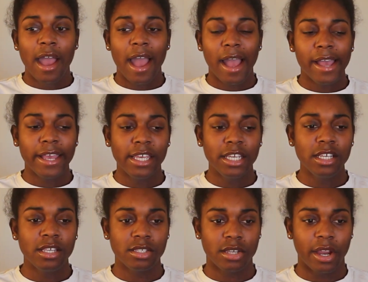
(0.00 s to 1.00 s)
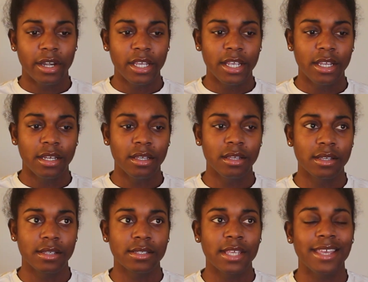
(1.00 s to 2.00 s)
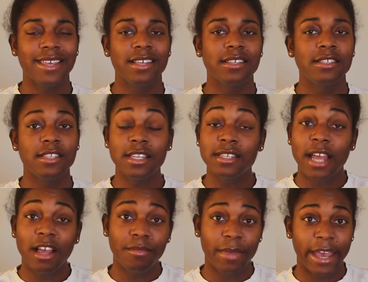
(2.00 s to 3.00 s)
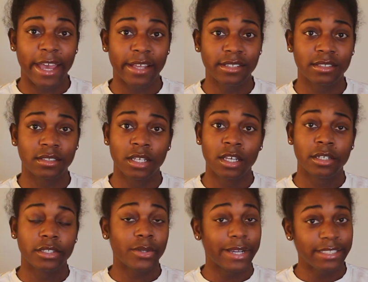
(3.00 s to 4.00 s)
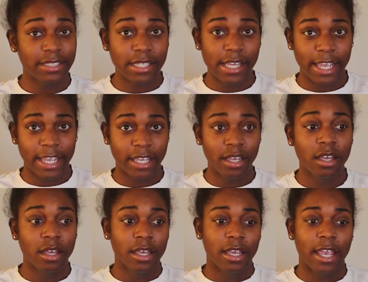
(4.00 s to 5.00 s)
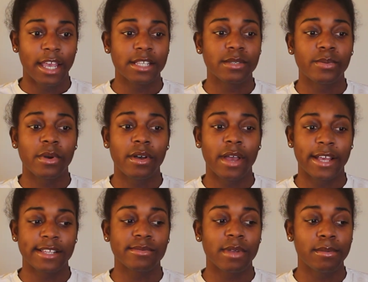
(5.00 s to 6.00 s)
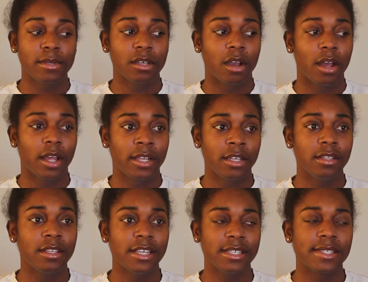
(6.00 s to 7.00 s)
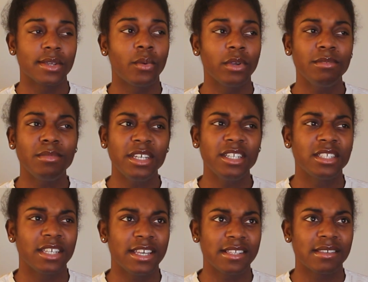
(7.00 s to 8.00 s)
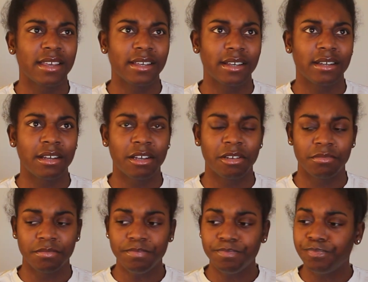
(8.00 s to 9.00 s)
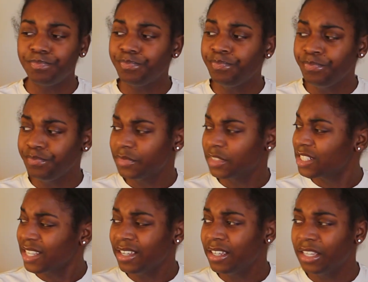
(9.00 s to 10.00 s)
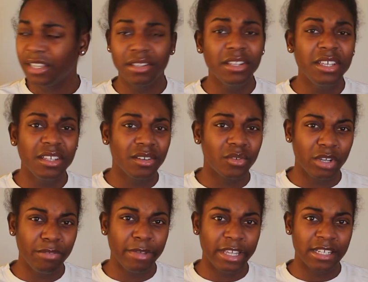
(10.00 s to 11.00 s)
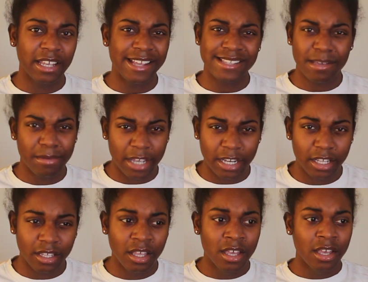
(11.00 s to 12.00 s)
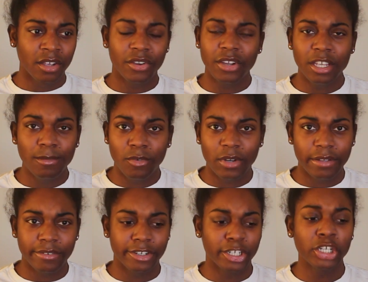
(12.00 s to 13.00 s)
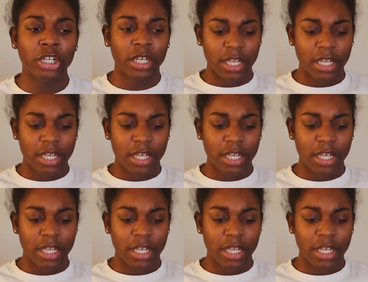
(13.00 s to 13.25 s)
I started taking sit-down baths twice a day, as well as rubbing on this ointment. It's like a, it's like a healing ointment, antibiotic cream, whatever.